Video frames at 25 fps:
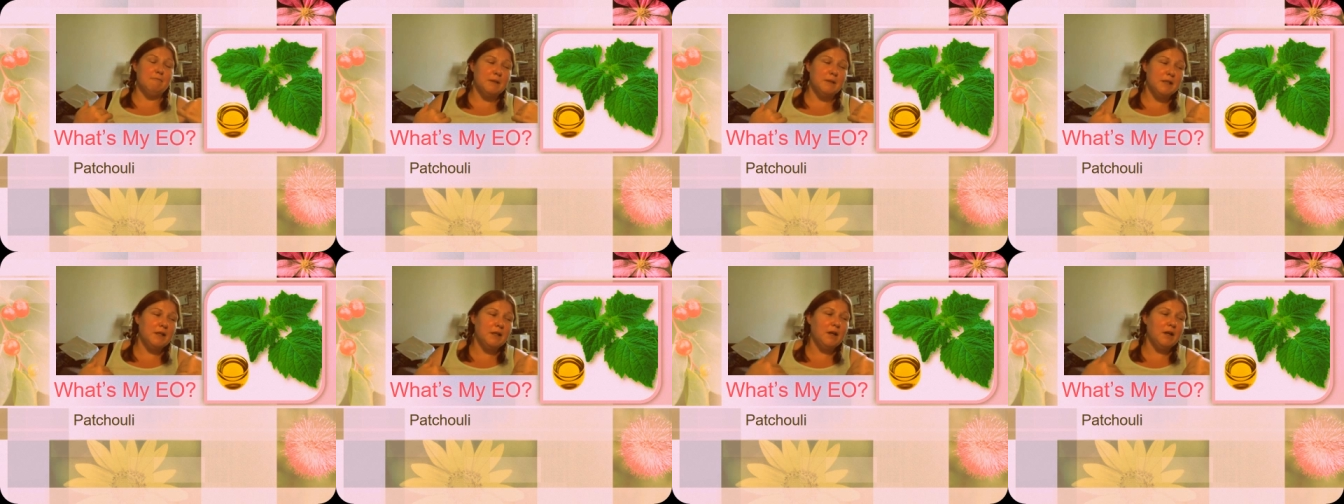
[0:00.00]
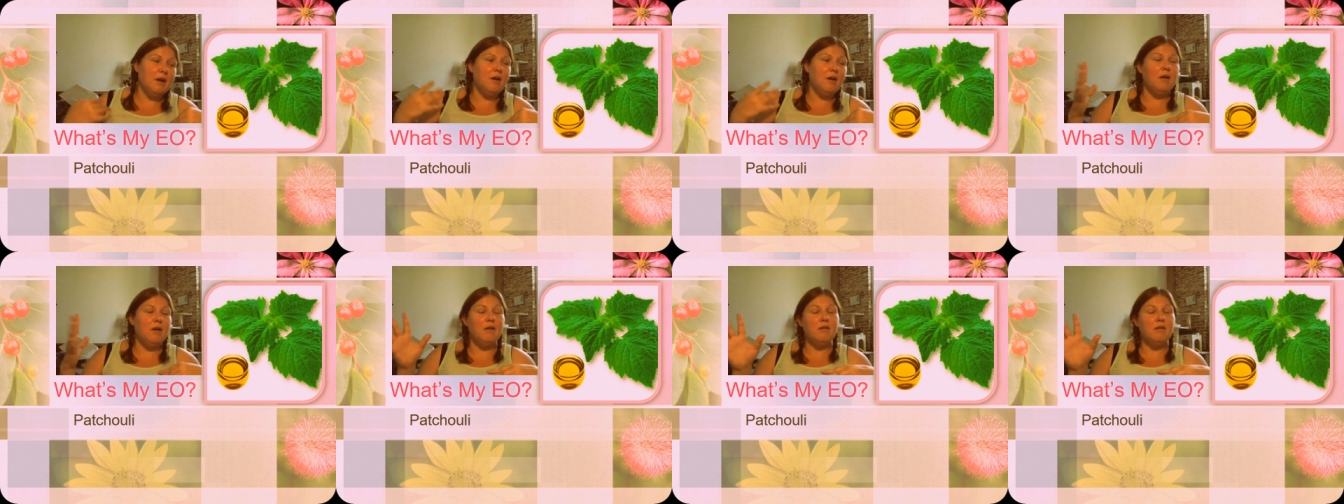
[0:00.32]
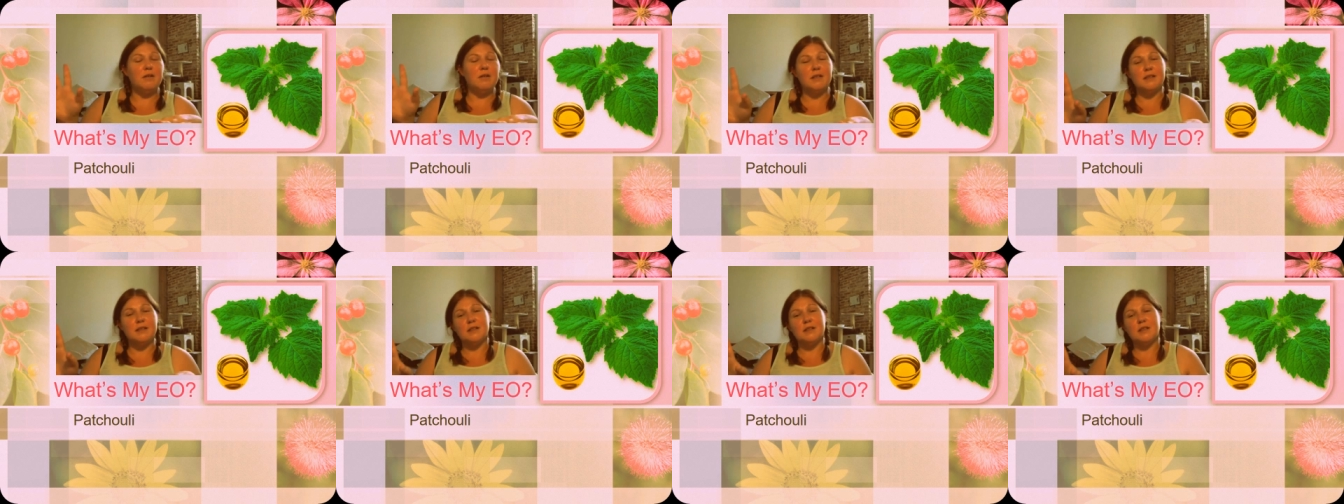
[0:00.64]
BO
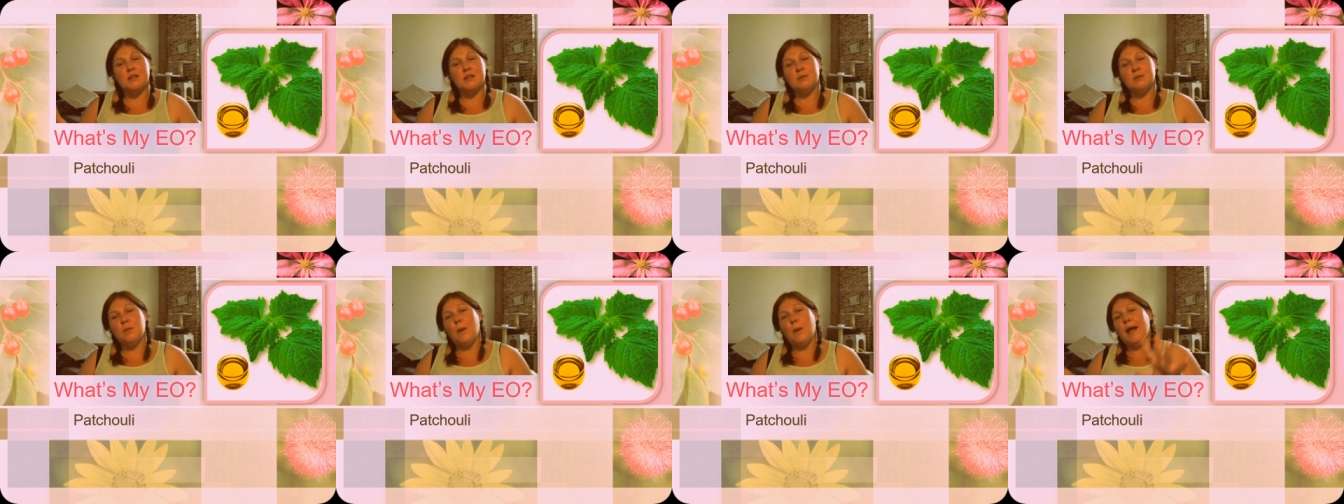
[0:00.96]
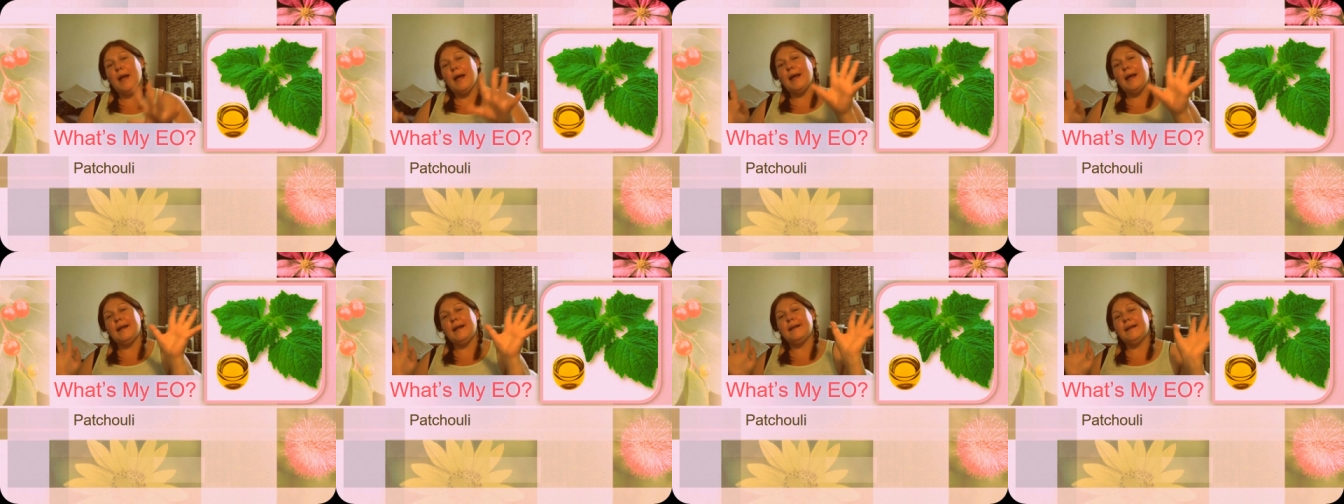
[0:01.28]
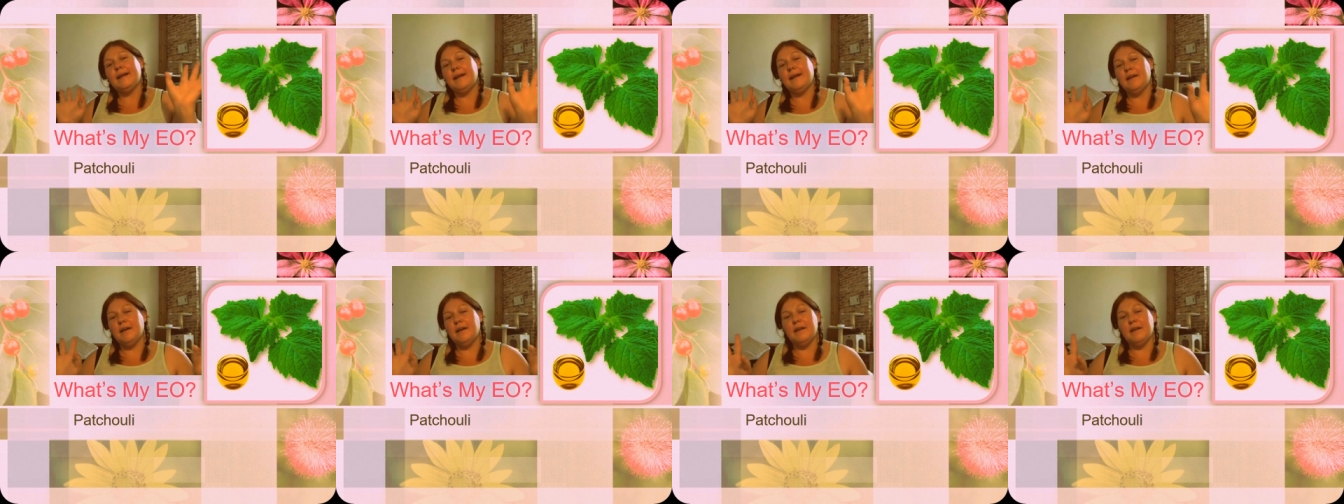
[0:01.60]
and sweat
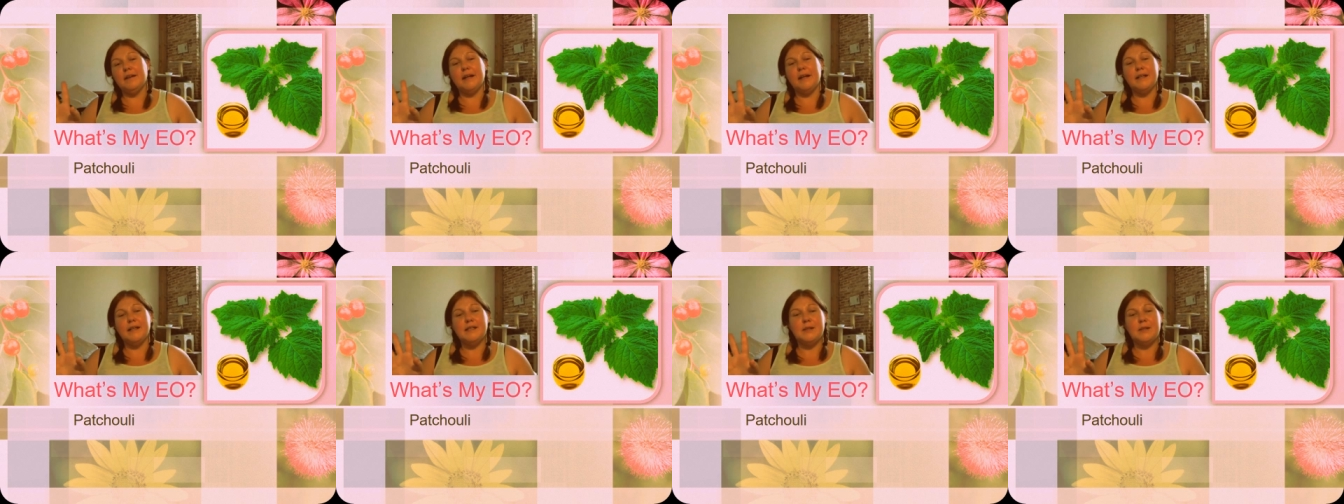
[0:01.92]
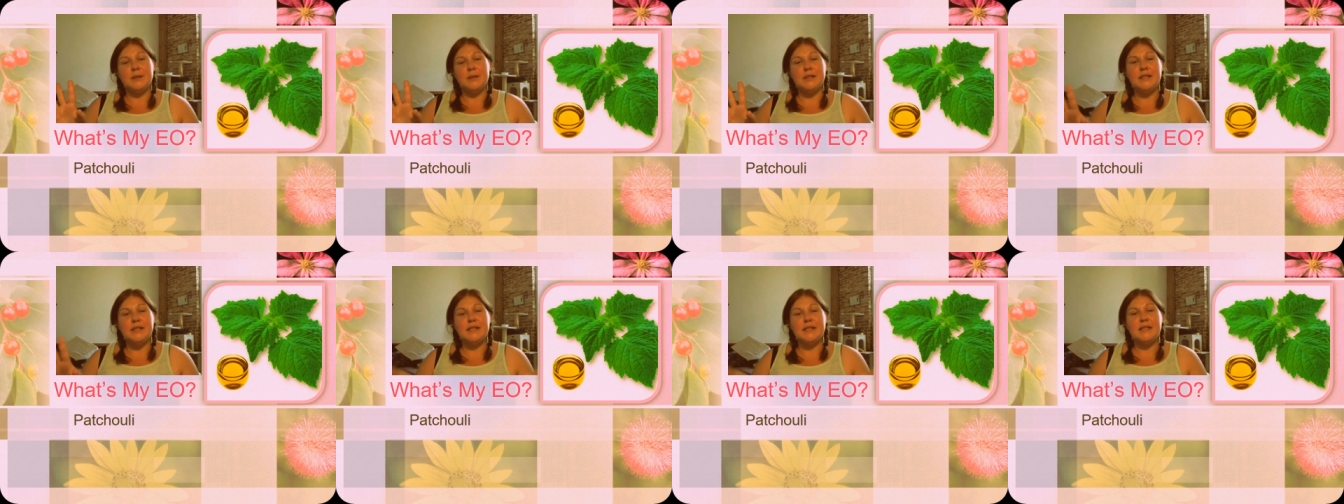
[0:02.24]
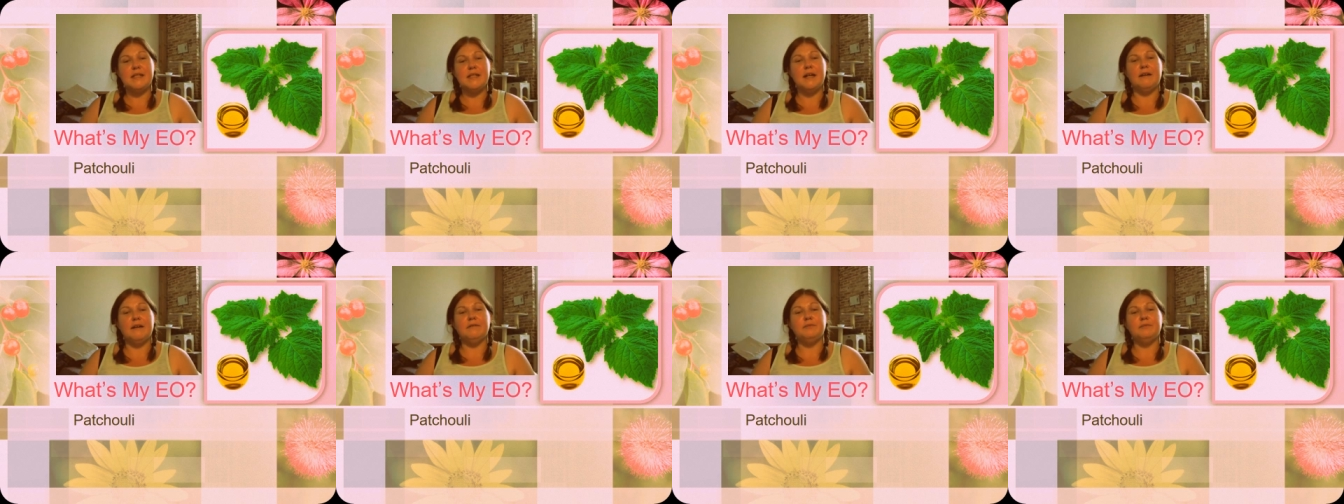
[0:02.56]
and all that sorts of
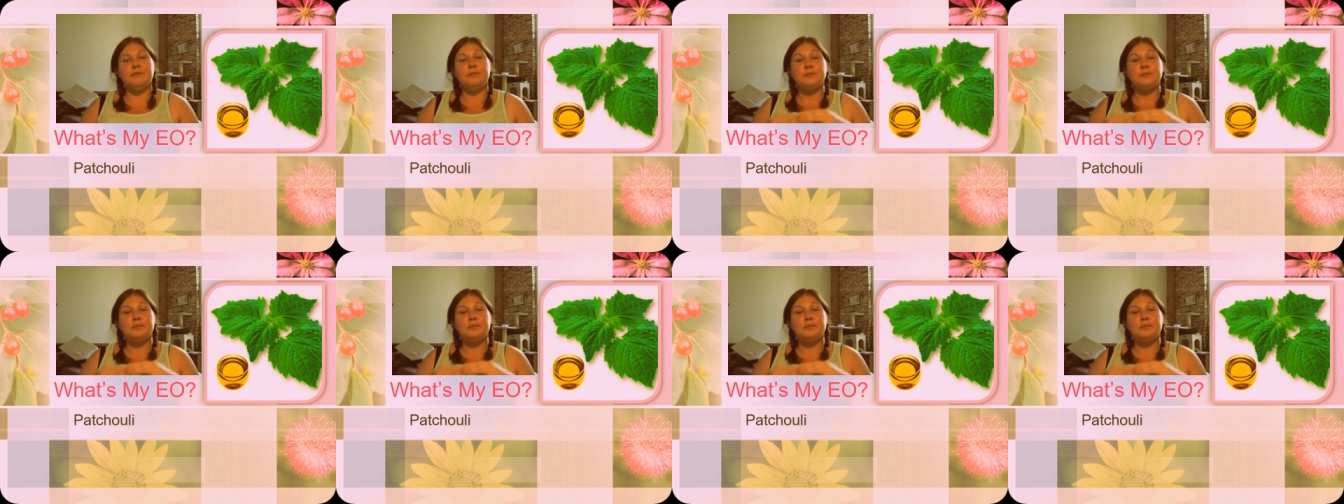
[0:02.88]
stuff.